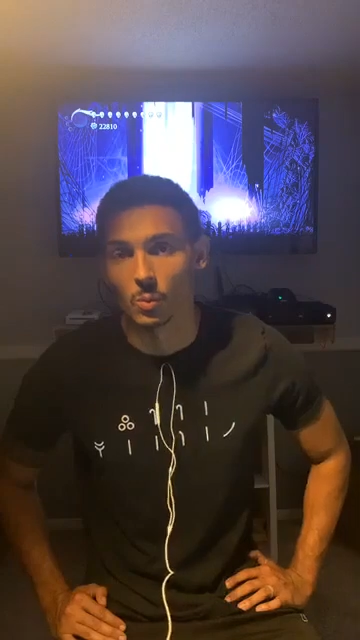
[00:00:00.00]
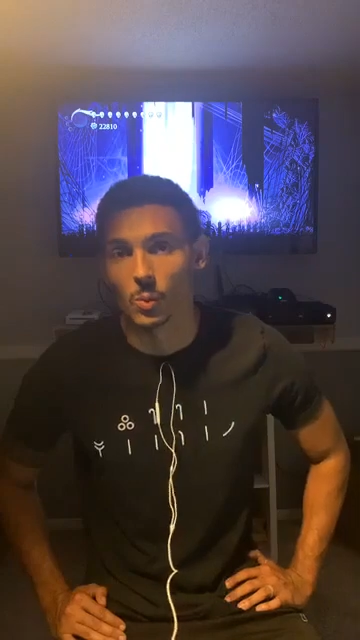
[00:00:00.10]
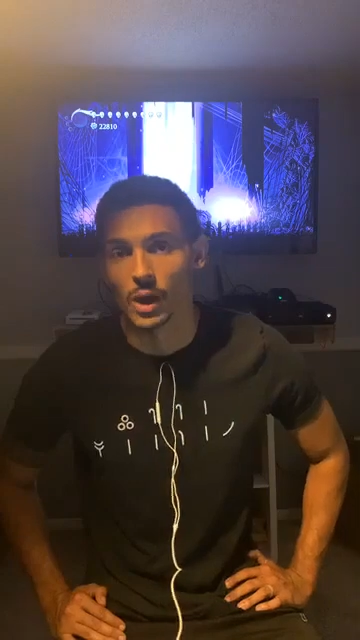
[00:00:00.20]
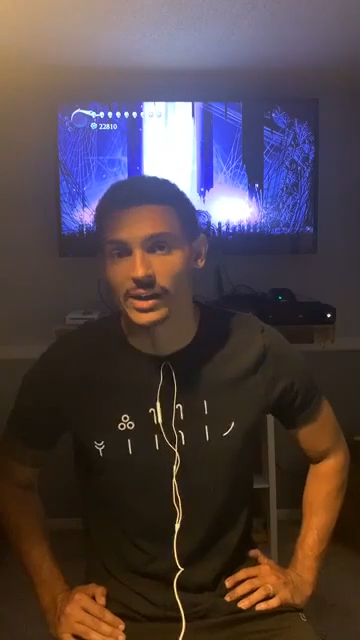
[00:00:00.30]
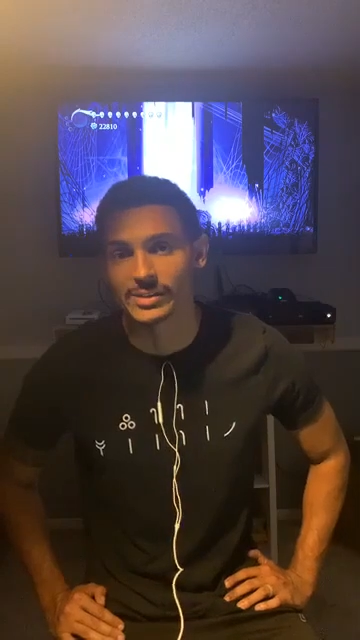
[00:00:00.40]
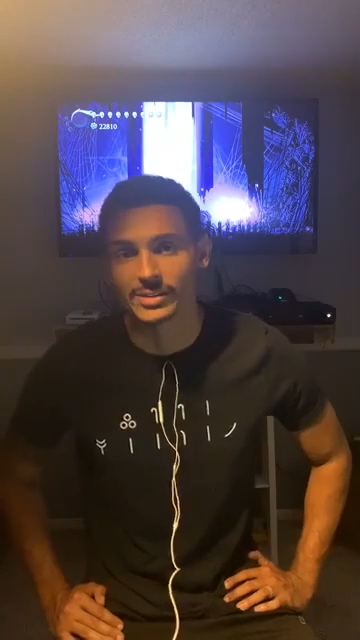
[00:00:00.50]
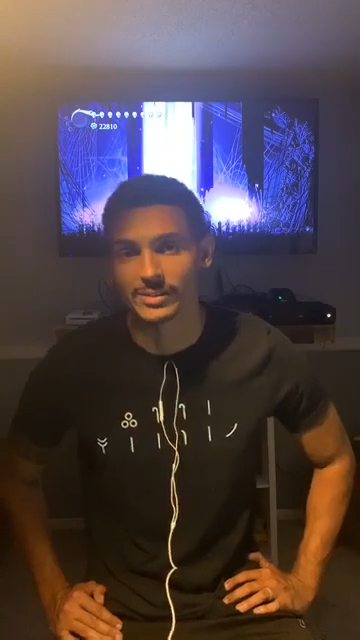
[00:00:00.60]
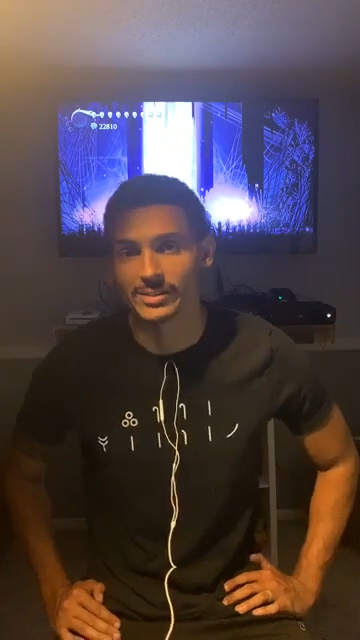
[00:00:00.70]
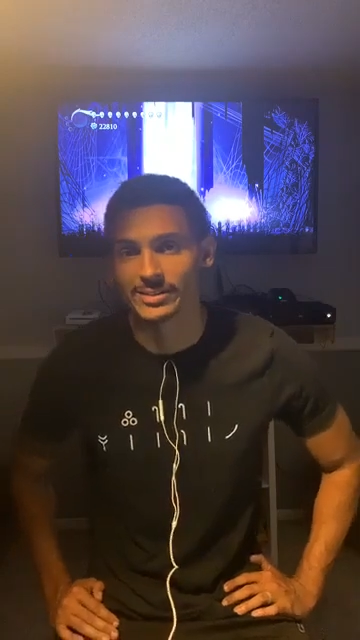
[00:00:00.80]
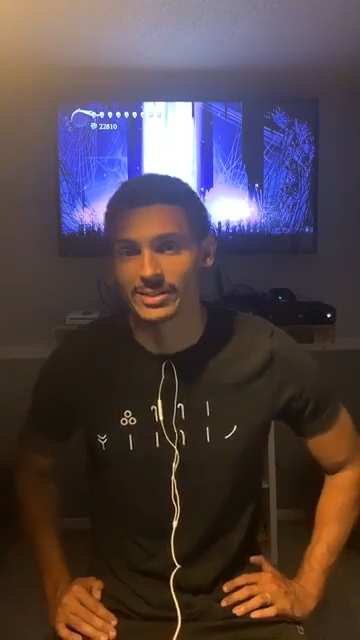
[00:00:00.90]
Why is
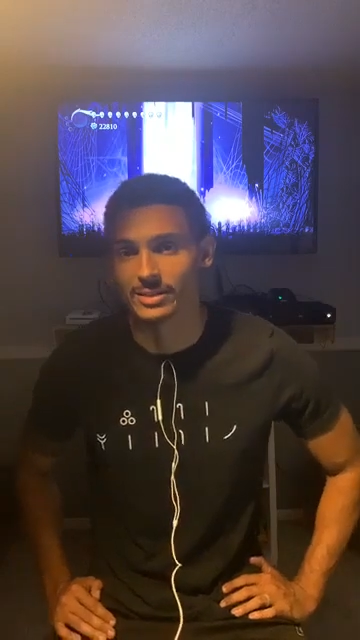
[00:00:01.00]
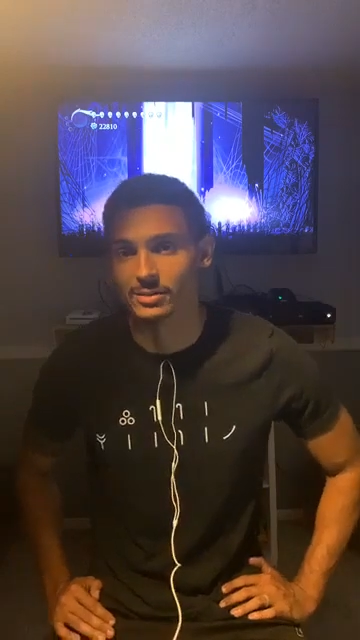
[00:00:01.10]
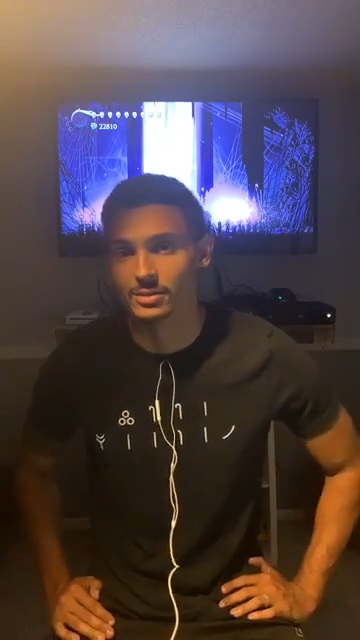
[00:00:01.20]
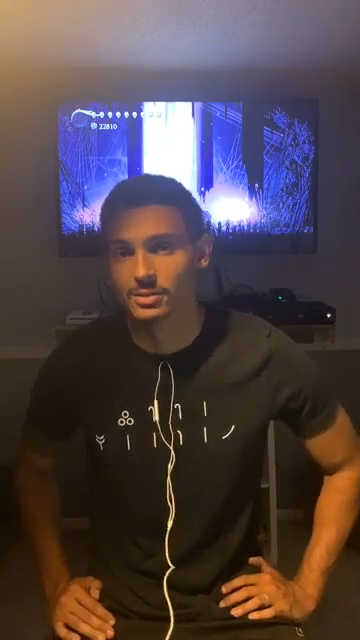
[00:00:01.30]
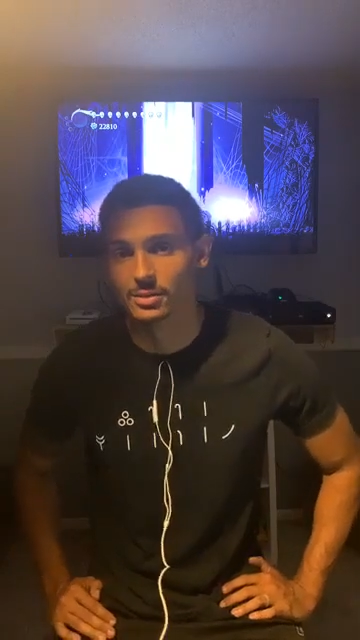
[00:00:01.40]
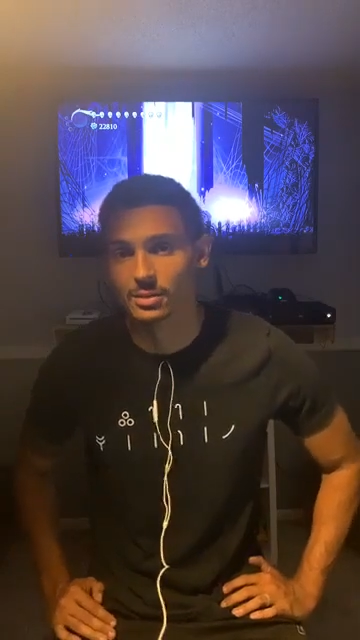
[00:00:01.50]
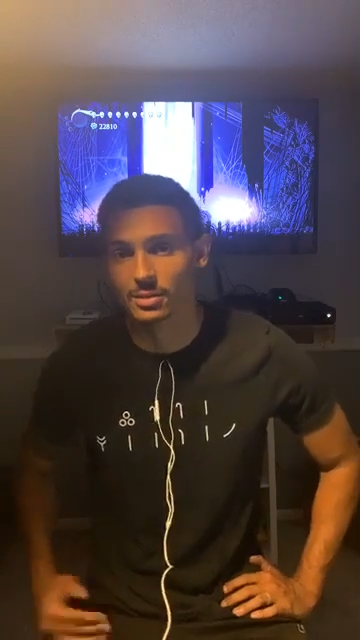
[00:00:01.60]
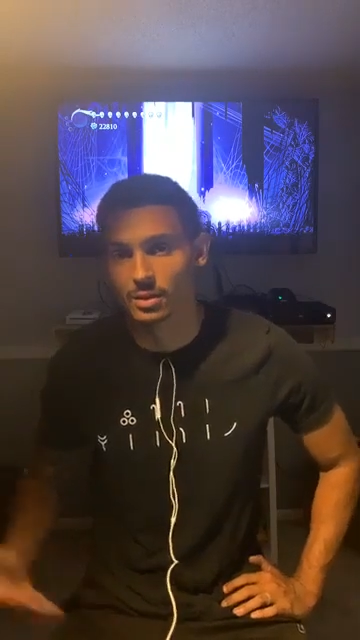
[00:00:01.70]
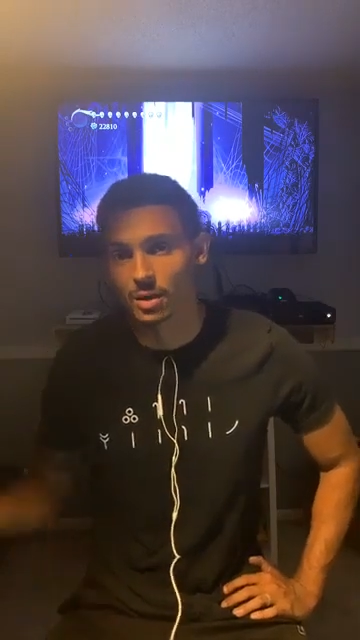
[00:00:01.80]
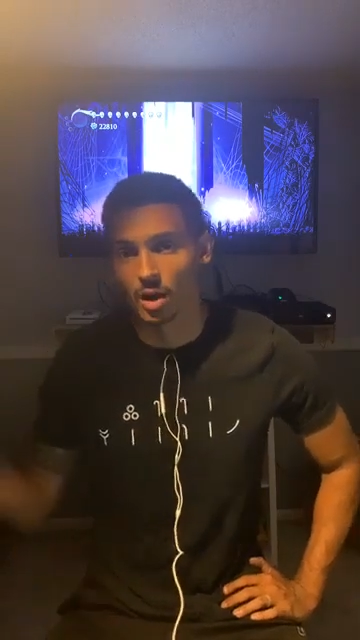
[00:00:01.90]
there the seal
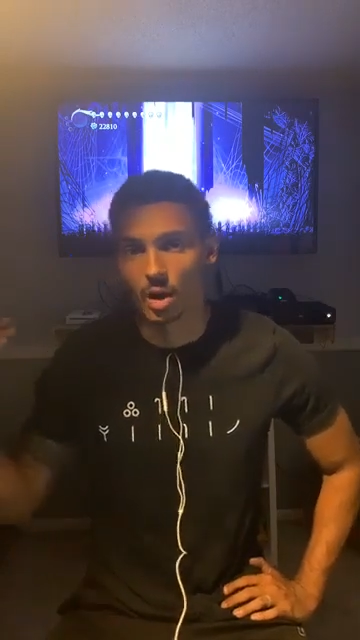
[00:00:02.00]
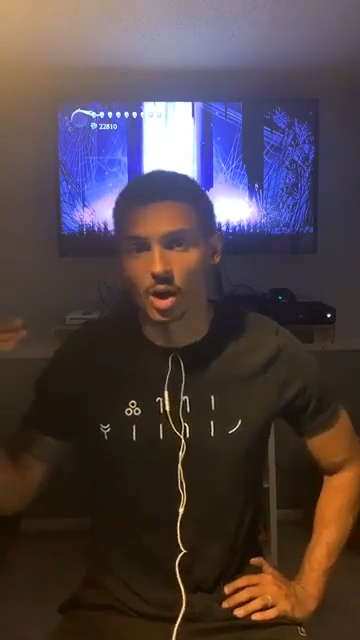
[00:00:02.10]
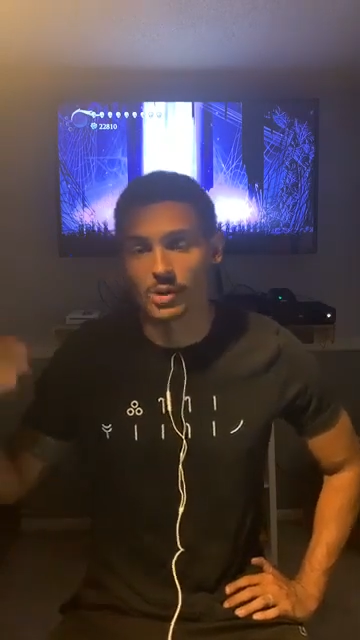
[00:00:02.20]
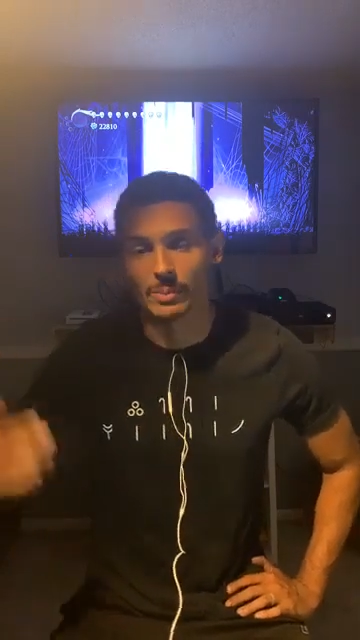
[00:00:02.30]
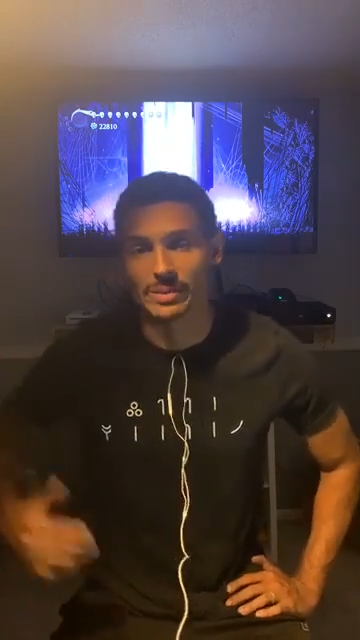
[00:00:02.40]
on